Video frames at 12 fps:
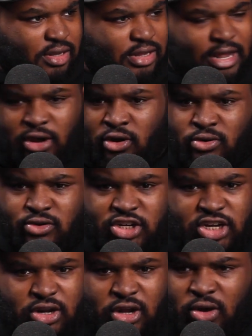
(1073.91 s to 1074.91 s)
Like, oh
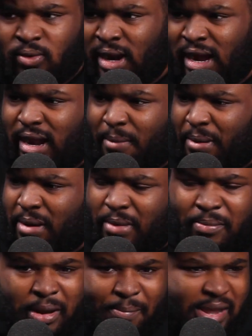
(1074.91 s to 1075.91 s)
shit, like what I got to pay them?
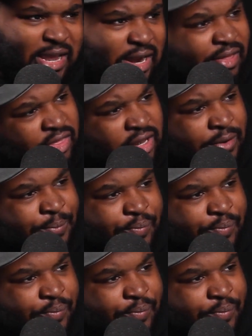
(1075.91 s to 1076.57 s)
I'm not paying nothing.